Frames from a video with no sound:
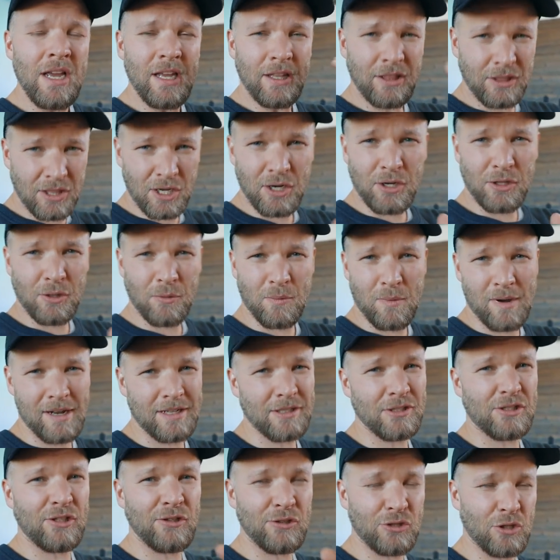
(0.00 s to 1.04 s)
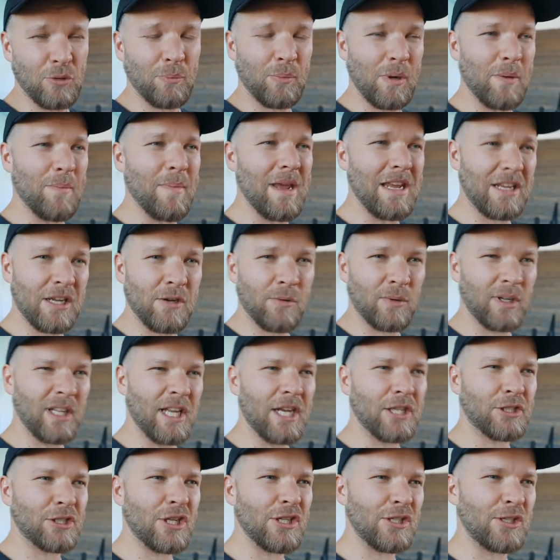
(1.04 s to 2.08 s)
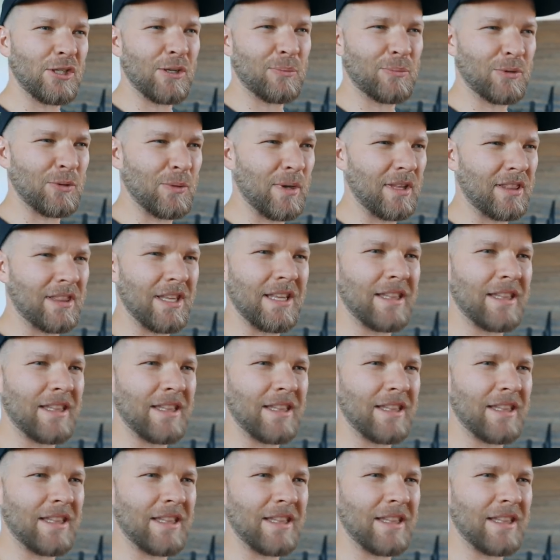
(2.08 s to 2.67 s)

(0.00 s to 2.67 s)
They're the ones you should be making relationships with.